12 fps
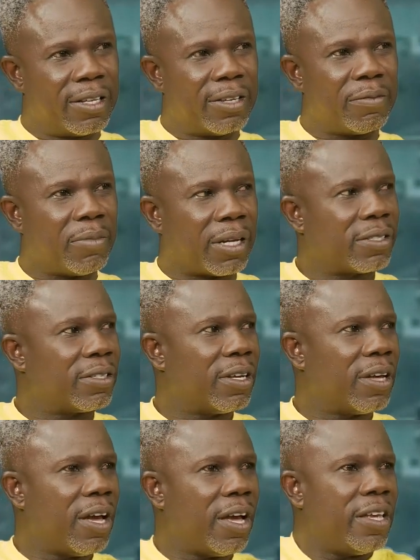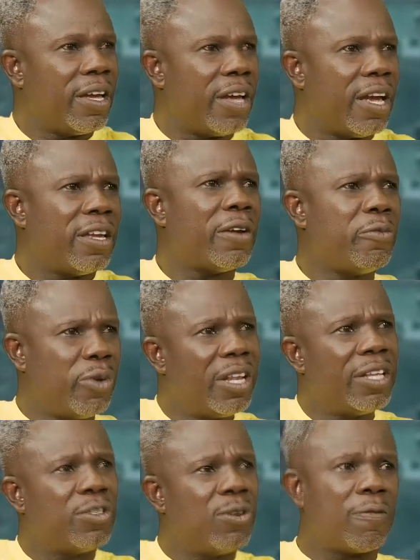But a
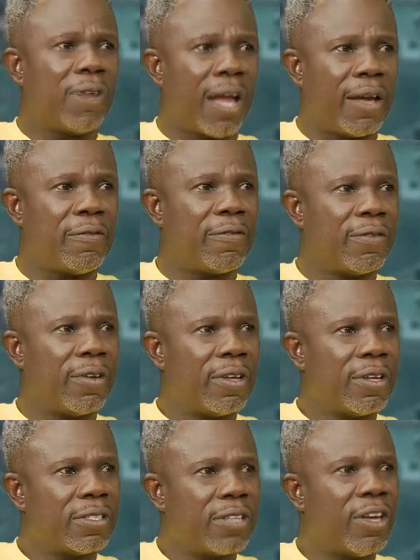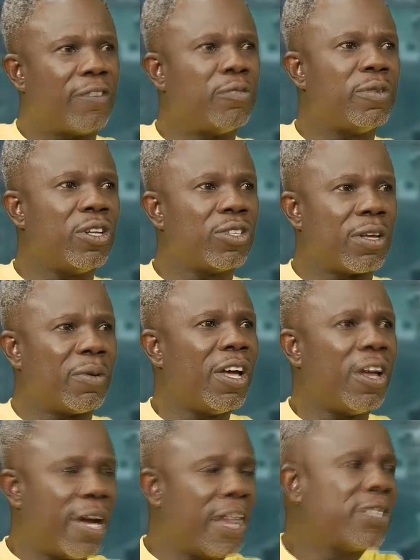reality of life. Say you have to be jealous about
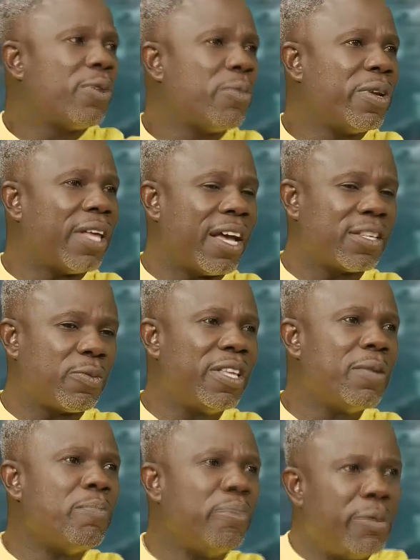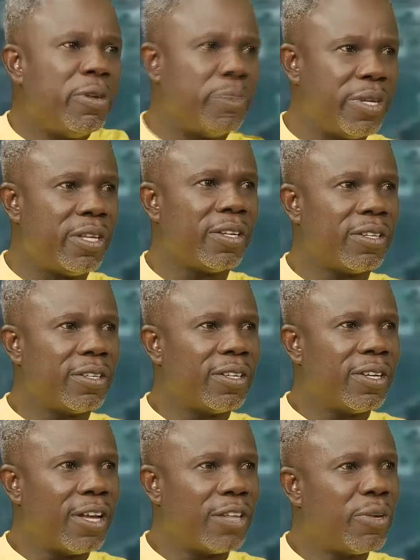as when you bring baby.
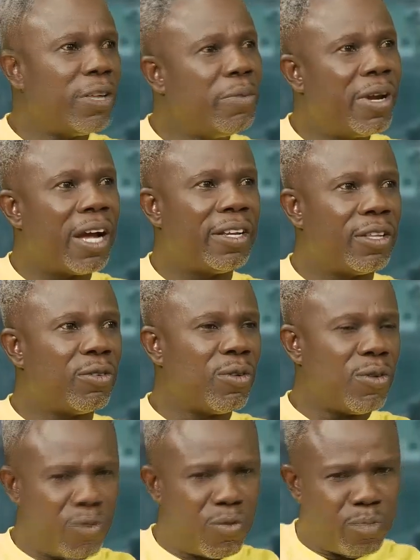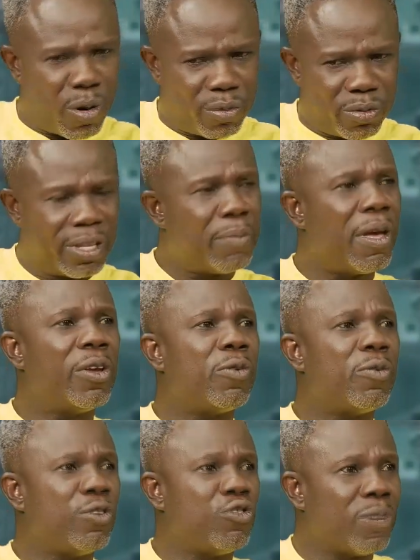And when you bring a no, there be a
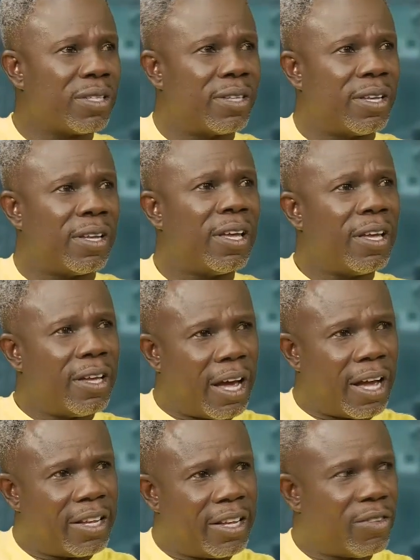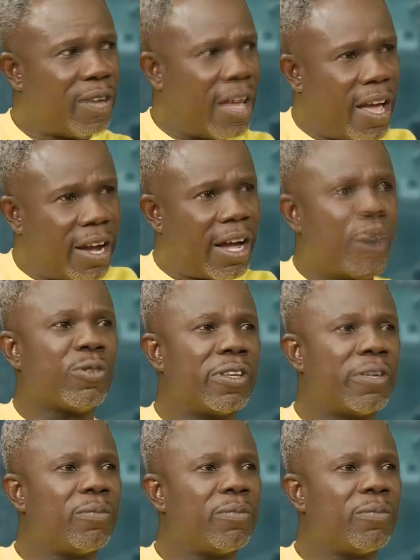way you must say, I didn't encounter him.